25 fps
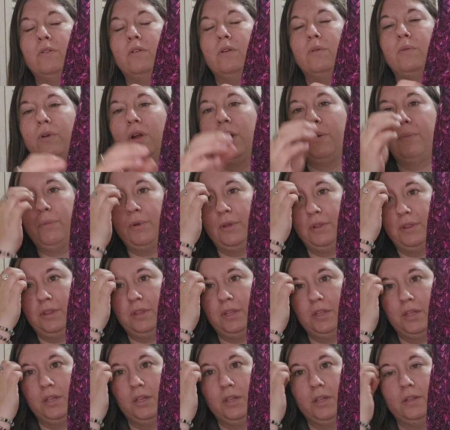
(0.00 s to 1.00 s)
know where I put
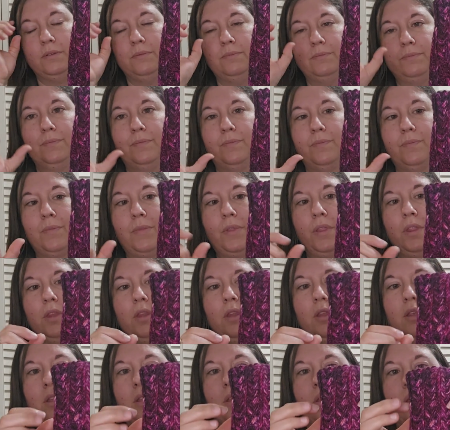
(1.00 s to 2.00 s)
the
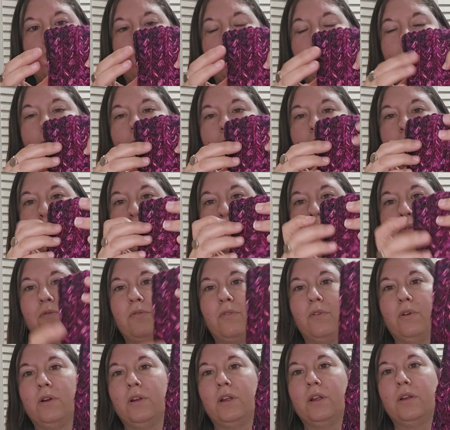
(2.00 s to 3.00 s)
label
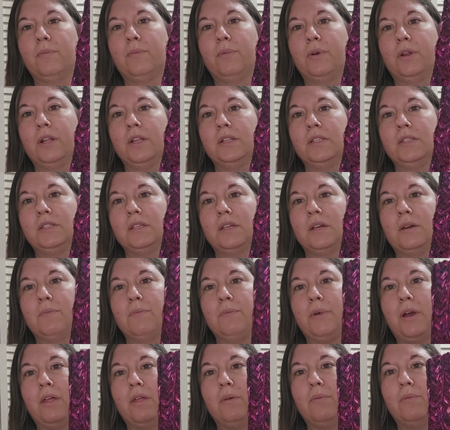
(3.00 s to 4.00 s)
for it, but it's a
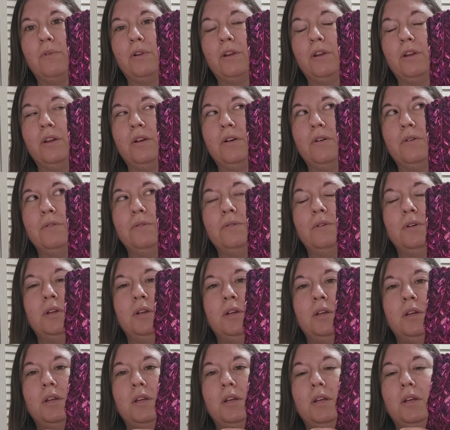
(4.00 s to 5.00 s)
Malabrigo.
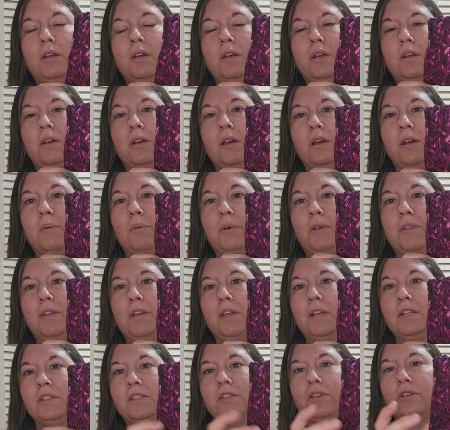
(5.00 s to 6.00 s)
I think
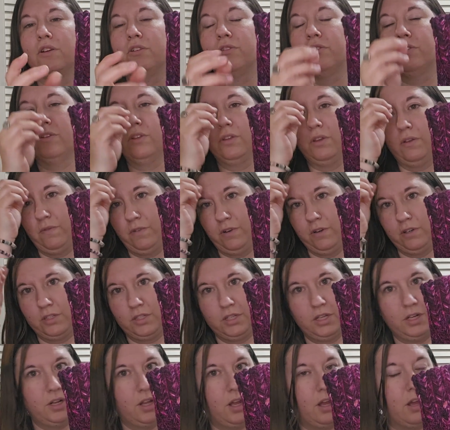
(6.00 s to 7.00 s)
it's their acrylic
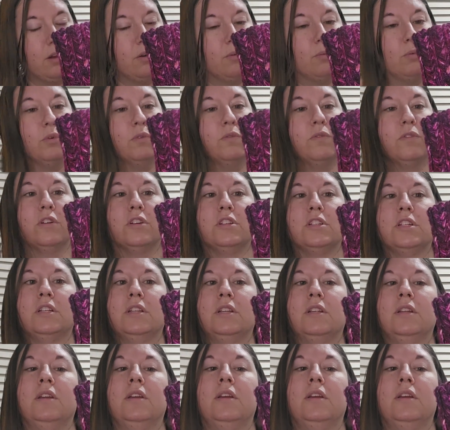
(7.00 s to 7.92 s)
version, not a wool version,